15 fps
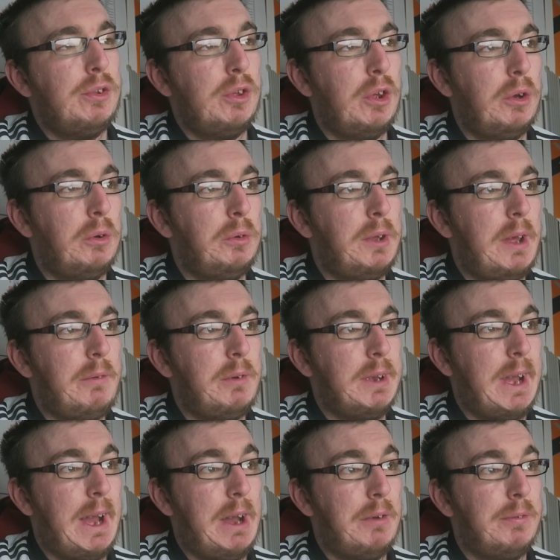So then
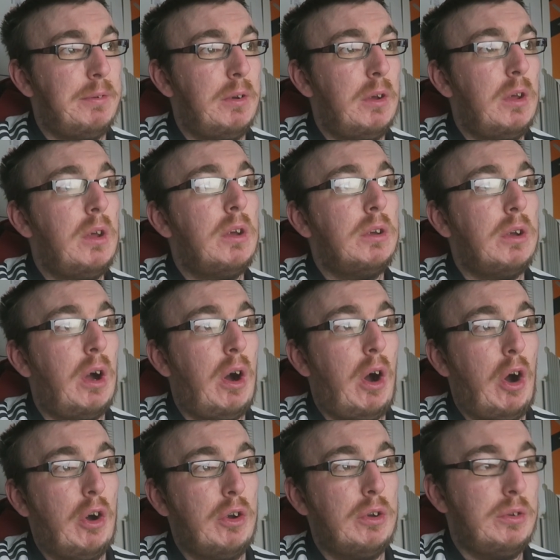we have
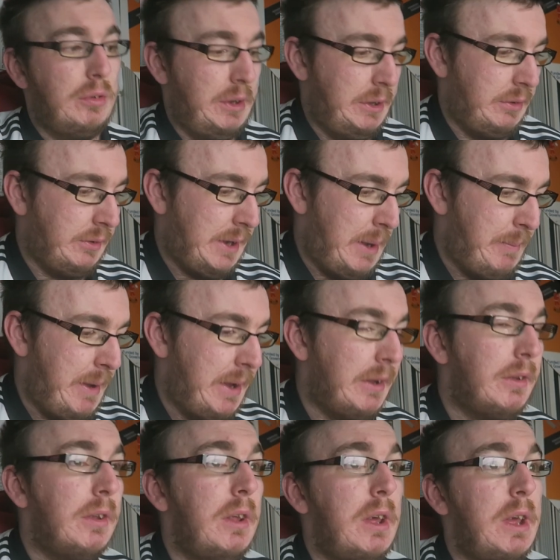got in Sky
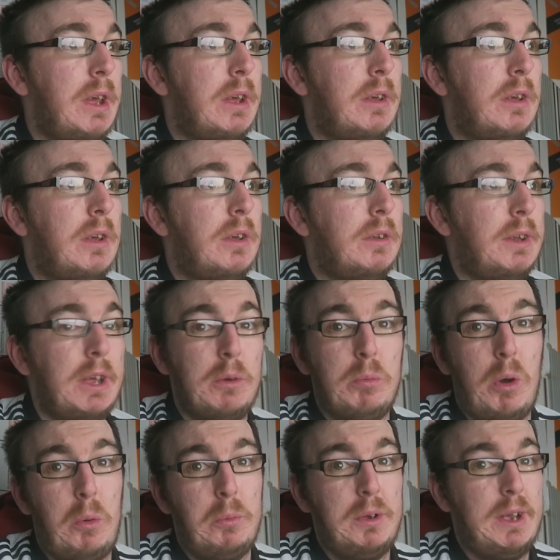Bet League
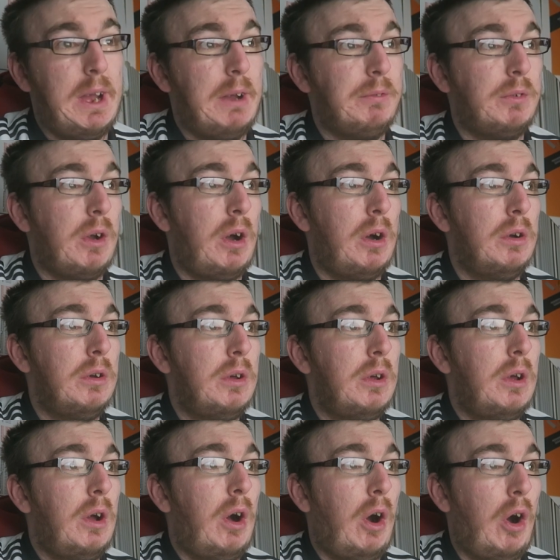1, we have got
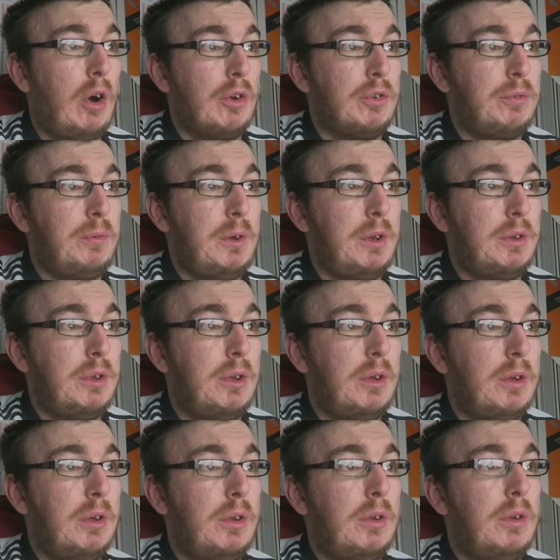Oxford
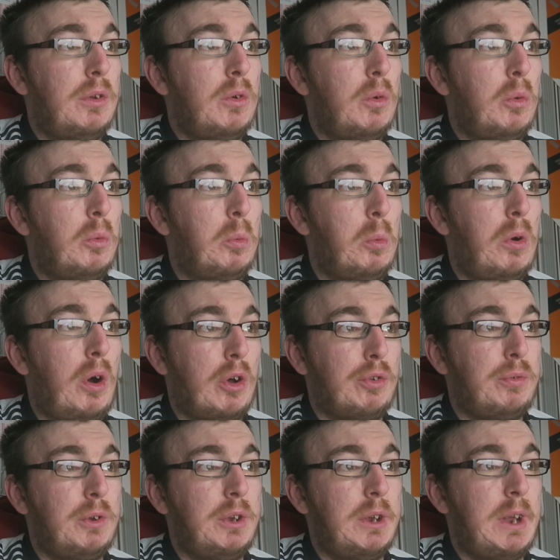
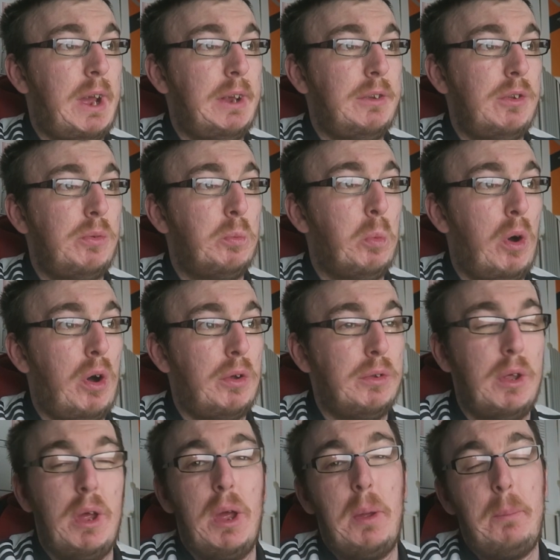United
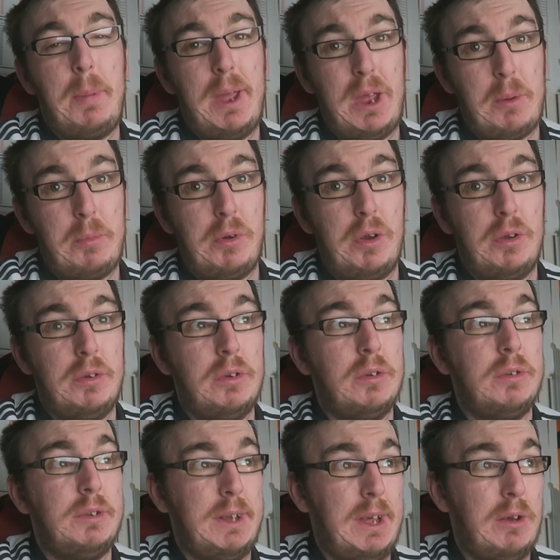1, Peterborough
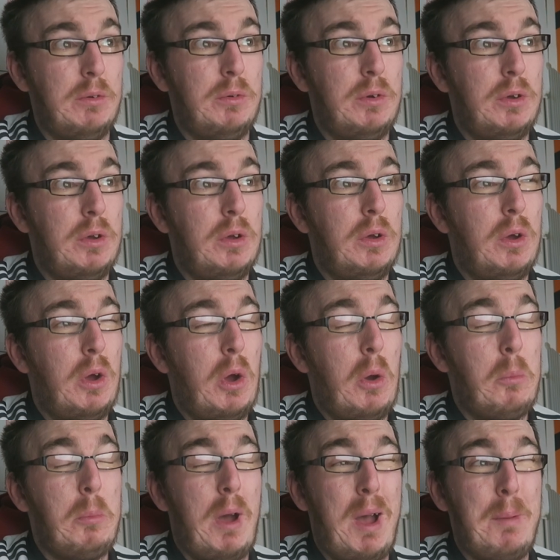0,
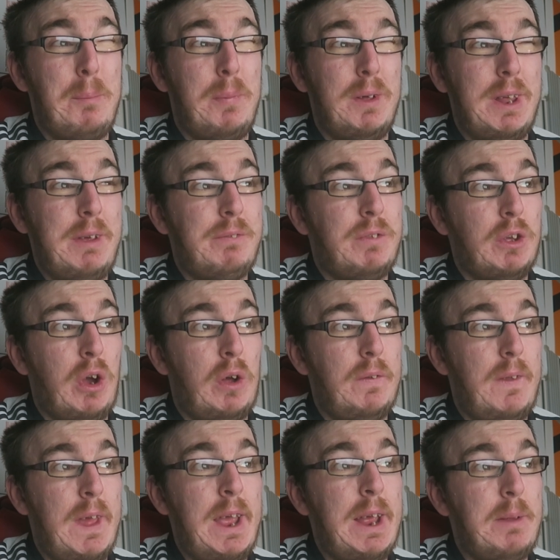but I believe
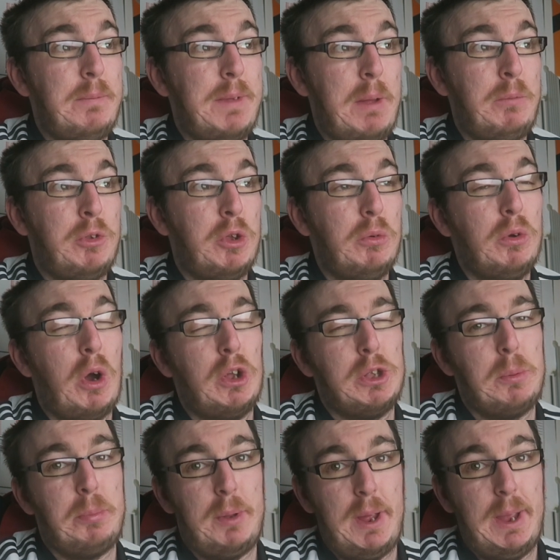them two
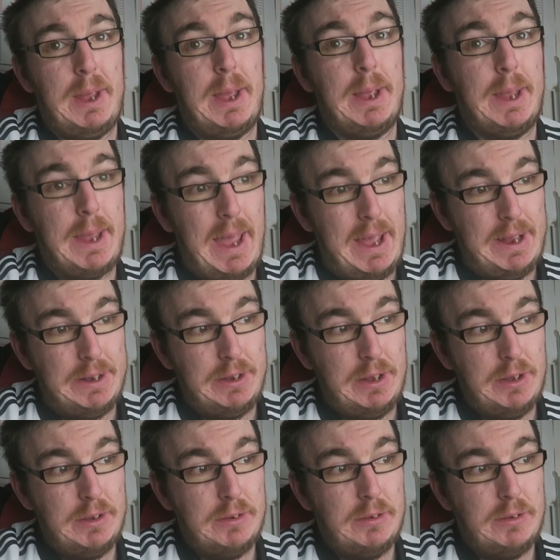got to play again